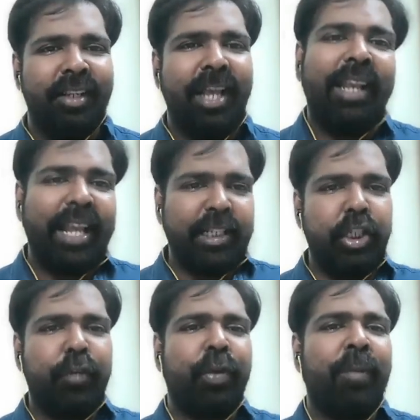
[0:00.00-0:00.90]
A
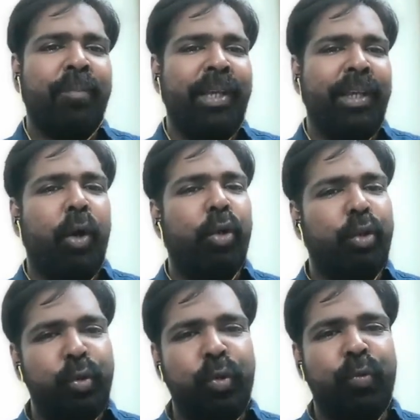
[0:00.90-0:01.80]
lecture from me
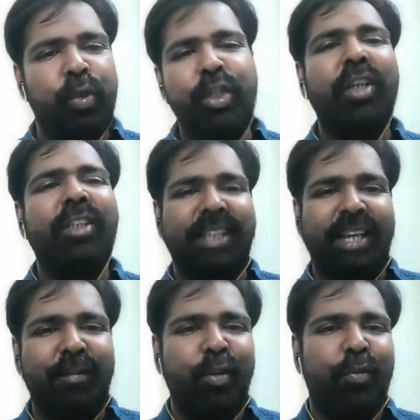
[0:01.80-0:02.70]
or two would not
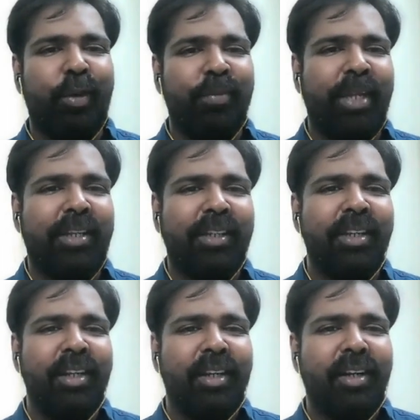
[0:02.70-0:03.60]
save you from that
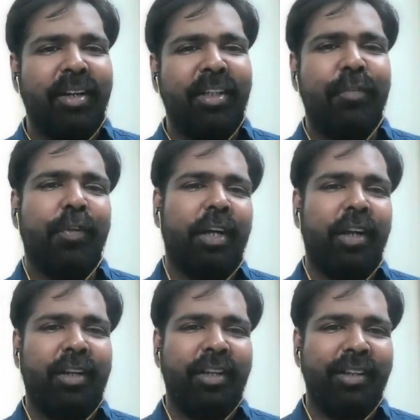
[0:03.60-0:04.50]
uh,
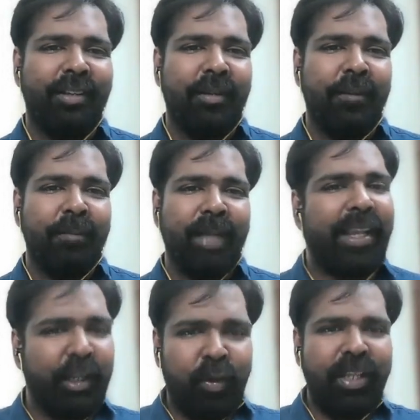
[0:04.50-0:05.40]
difficulty.
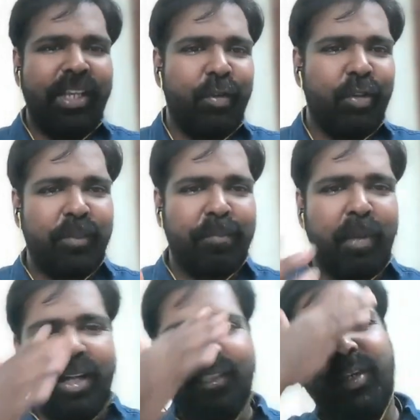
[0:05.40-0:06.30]
I can only give you some
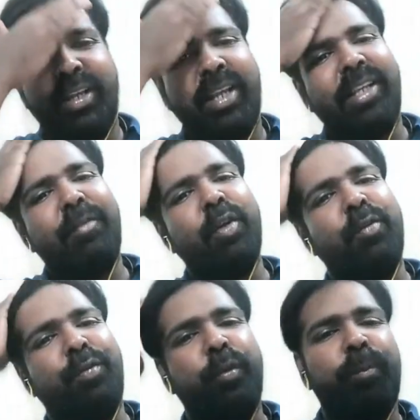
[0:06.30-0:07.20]
parts or I can give
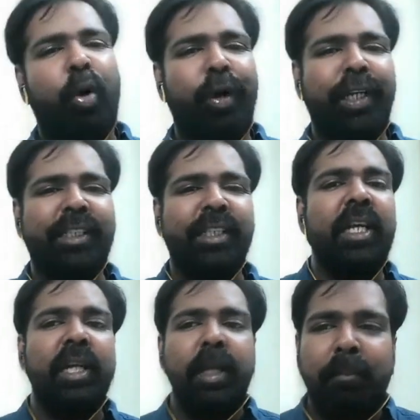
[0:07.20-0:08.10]
you a few points,
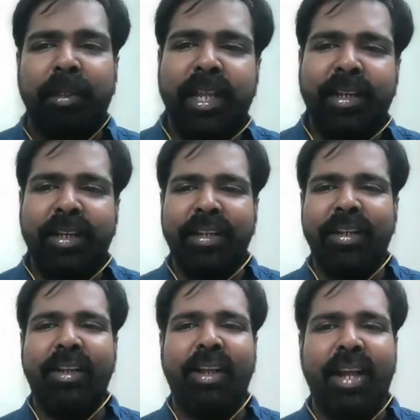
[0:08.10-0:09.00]
but then
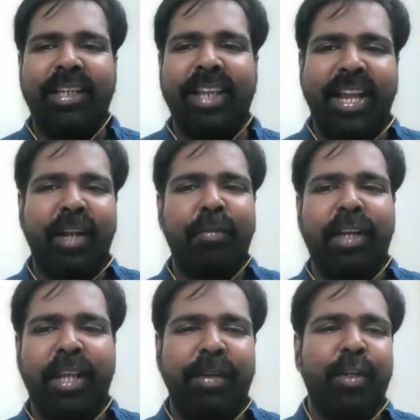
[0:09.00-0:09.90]
at the end of
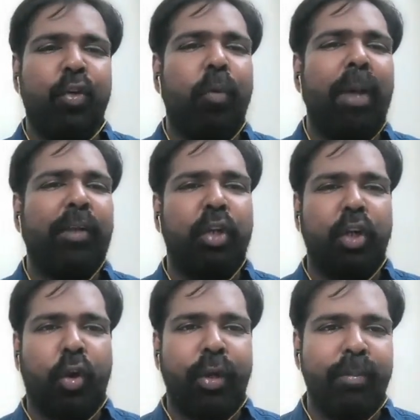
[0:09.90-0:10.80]
the day, when you go back to
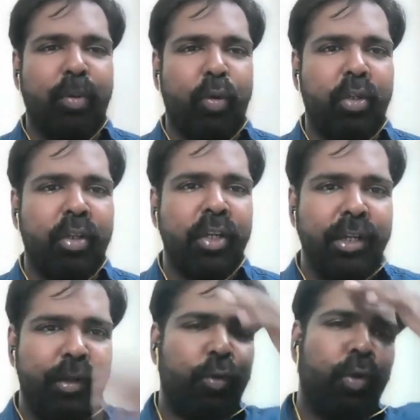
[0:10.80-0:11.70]
the drawing board,
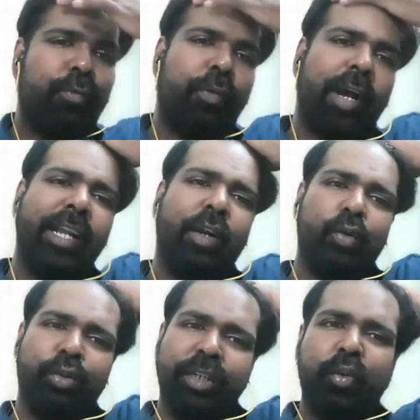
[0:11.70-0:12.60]
you will find
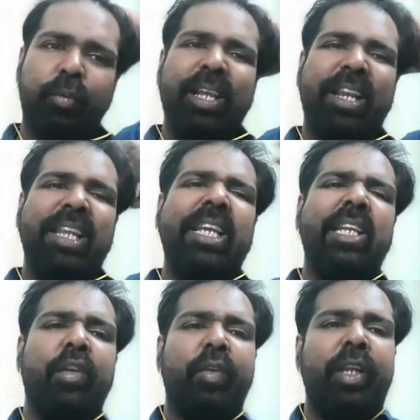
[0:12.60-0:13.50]
Rushdie to be
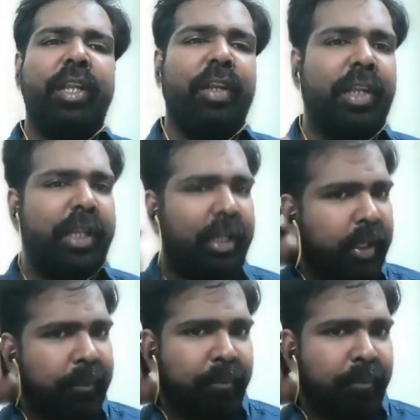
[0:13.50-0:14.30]
really, really, really